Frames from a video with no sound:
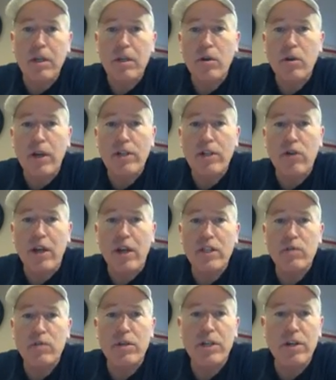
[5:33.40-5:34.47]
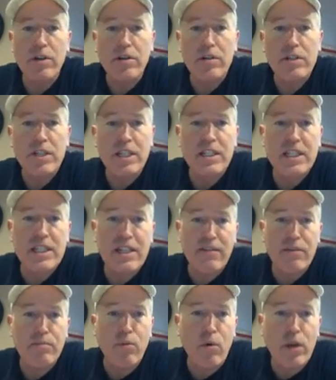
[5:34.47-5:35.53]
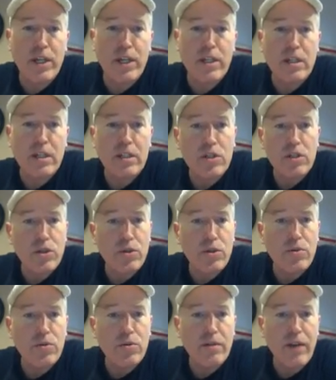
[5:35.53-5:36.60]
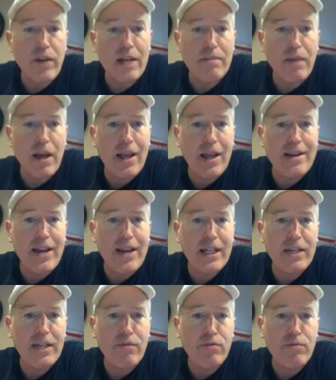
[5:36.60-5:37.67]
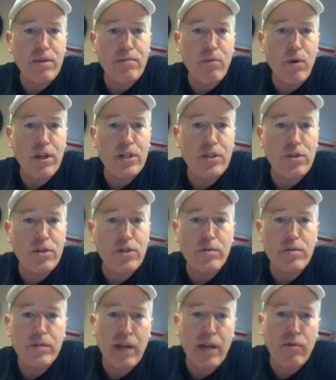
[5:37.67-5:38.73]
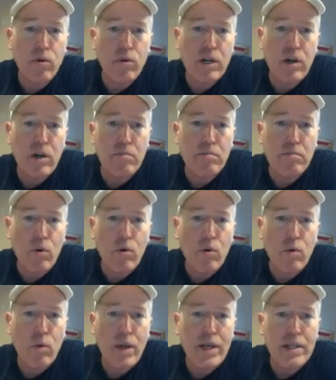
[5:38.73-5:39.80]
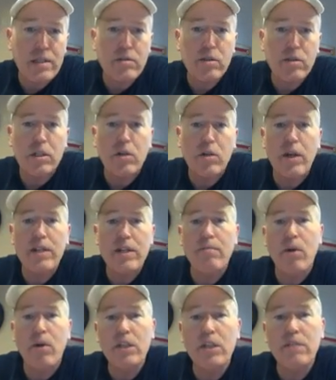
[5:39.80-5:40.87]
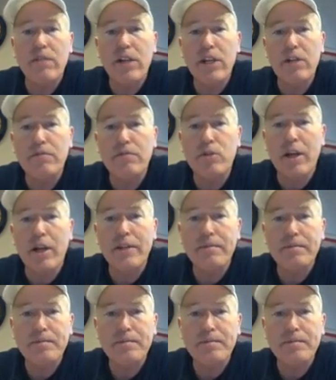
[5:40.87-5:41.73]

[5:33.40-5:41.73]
Go ahead and try this one here. 67.2 divided by a negative 3.2, and I wrote it out both ways. You can go ahead and pause the video, try.